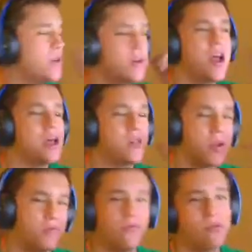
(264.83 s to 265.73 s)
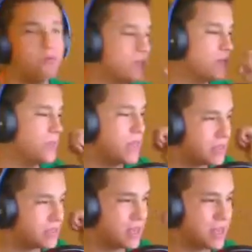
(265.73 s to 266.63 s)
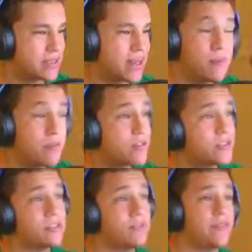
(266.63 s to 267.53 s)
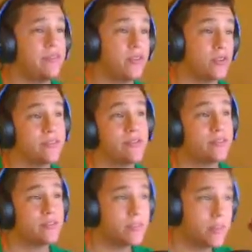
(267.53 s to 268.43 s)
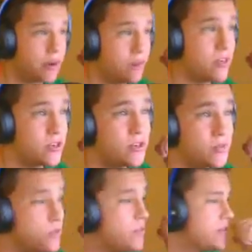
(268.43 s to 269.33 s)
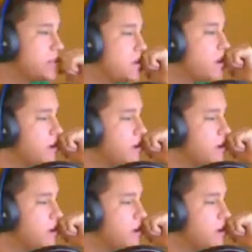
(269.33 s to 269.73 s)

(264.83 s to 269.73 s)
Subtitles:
but not looking forward to it, because, like I said, I'm an original of the first original movies,